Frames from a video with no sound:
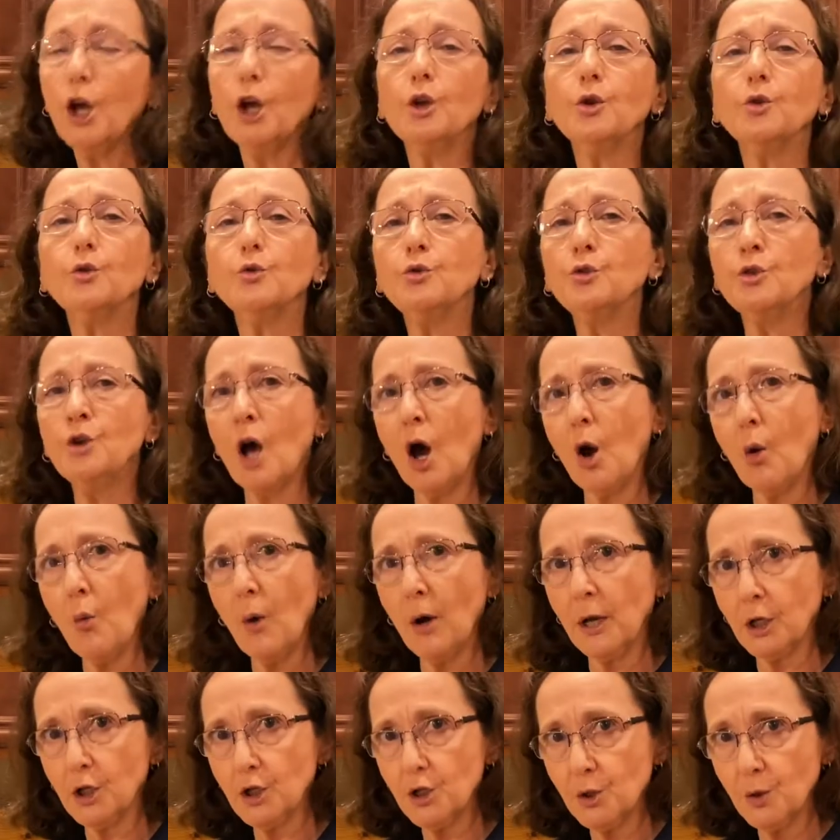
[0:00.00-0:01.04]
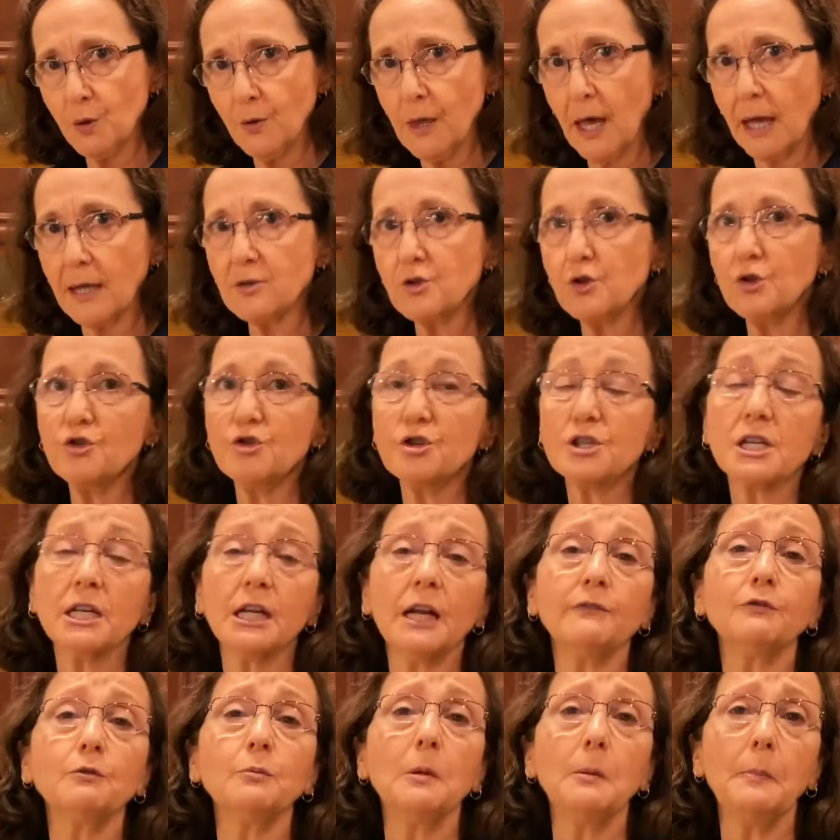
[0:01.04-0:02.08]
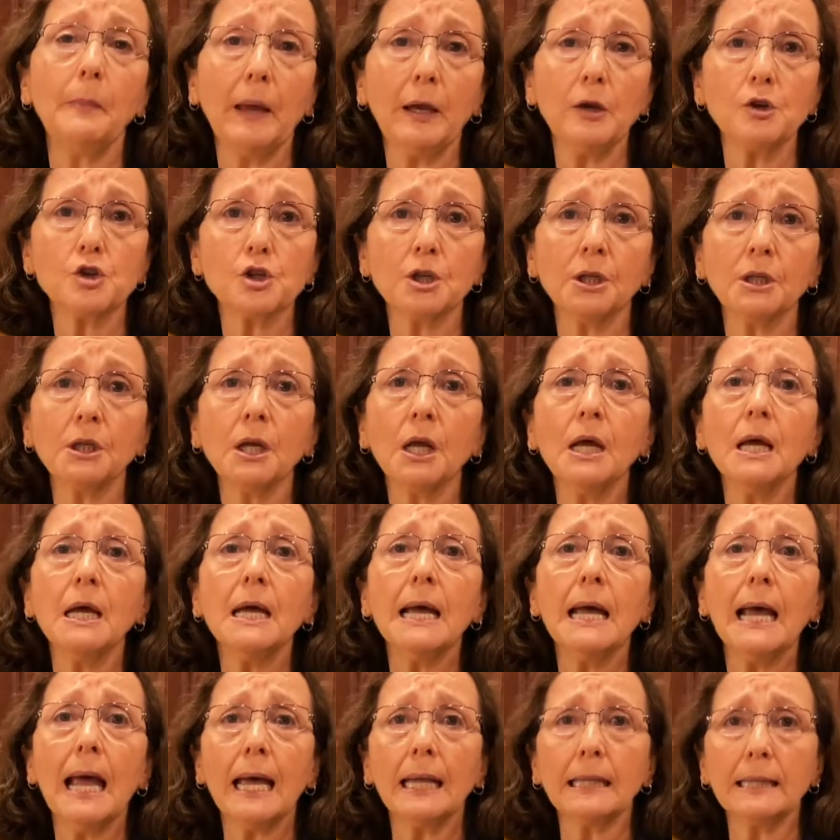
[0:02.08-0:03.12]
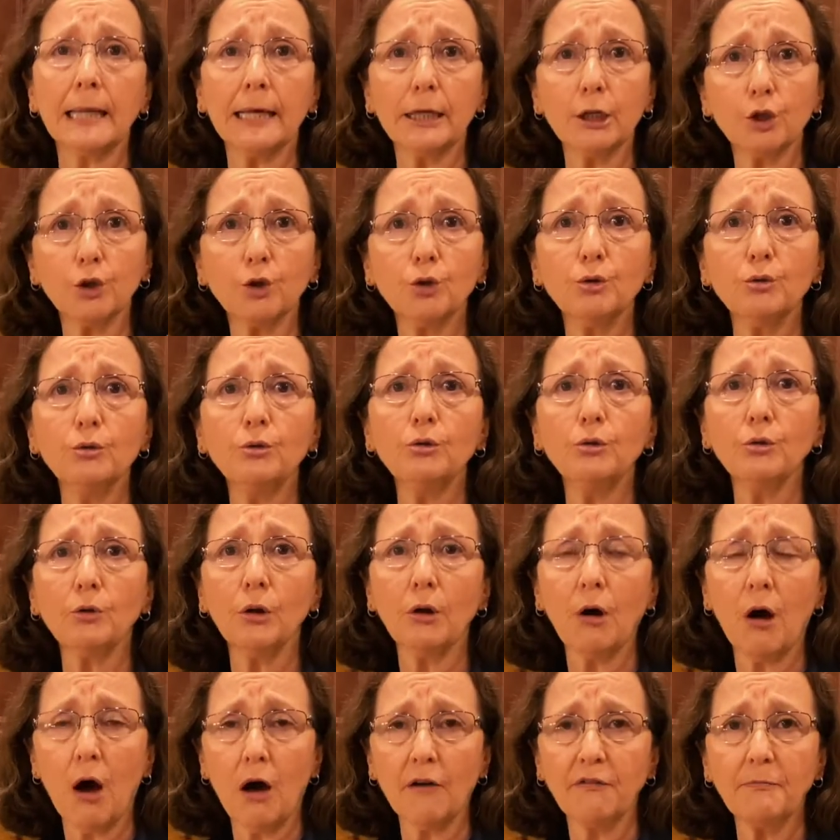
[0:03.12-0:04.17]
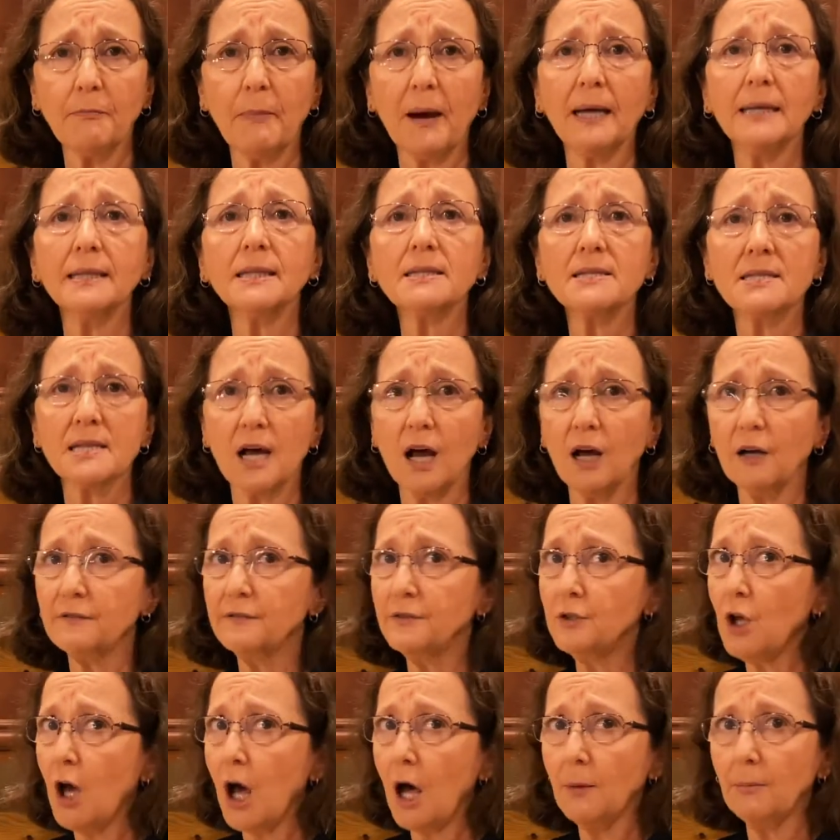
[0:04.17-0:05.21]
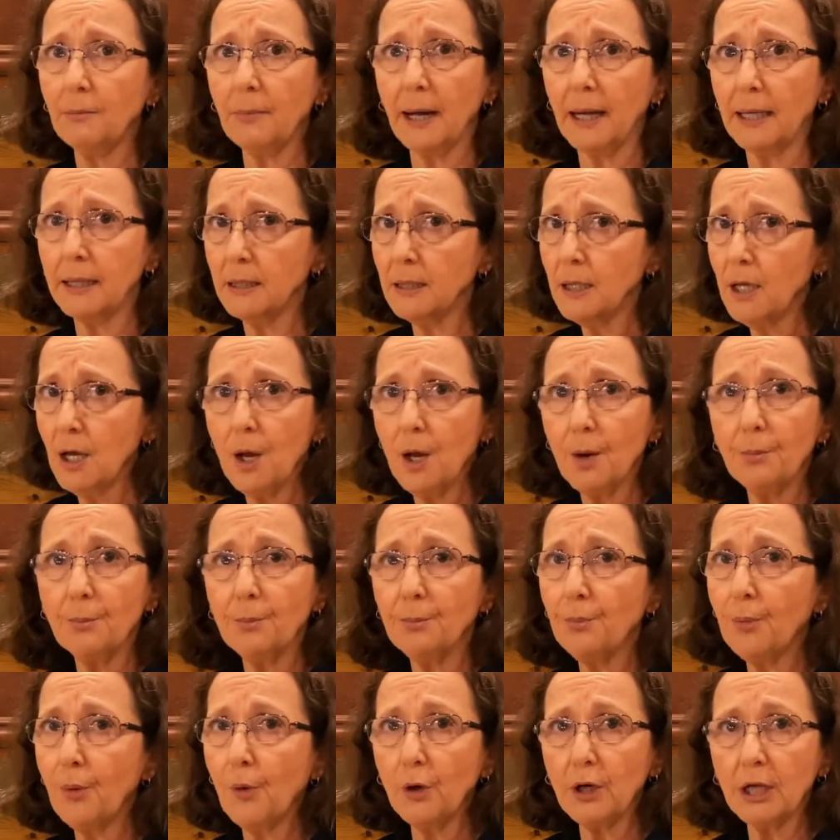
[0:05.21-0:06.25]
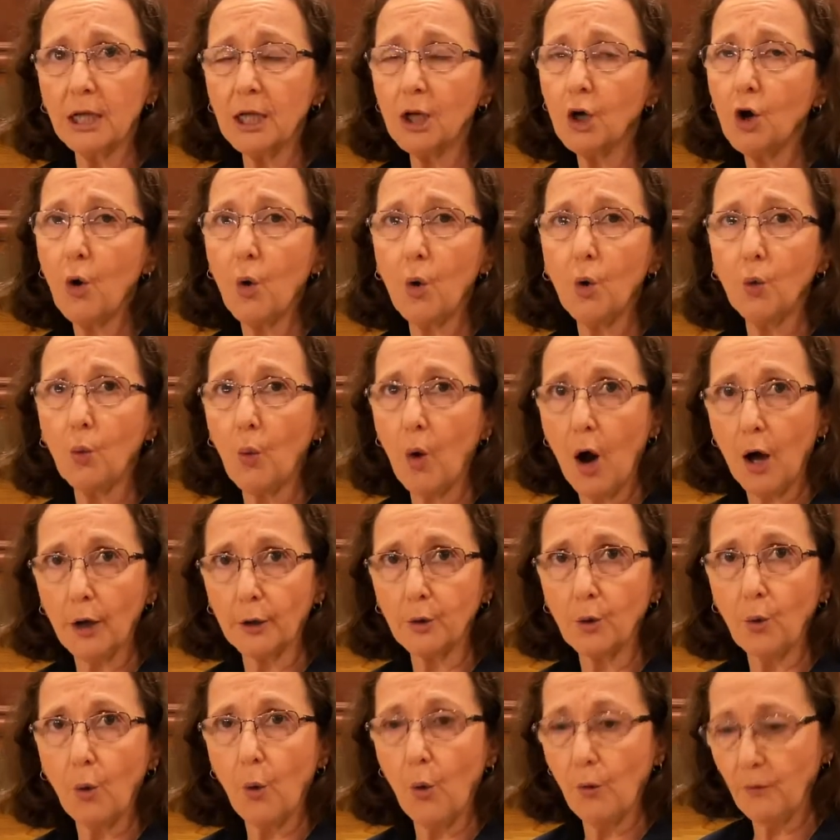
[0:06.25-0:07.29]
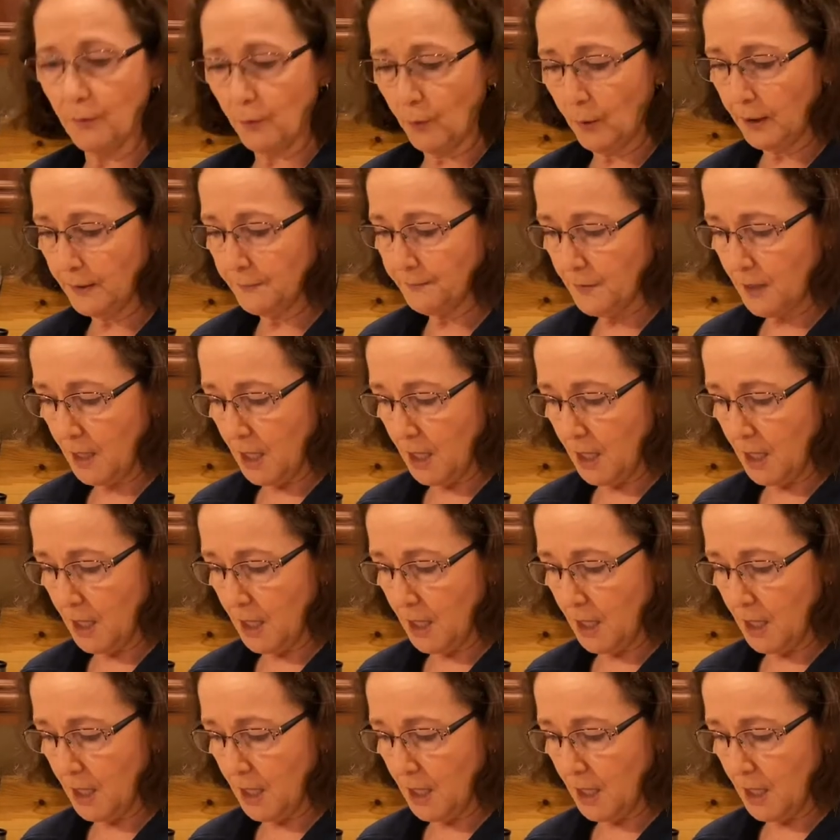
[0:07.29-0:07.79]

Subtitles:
You do not want to do that. So you're just going to have to be patient and let it cool off by itself, not by pouring cold water over it.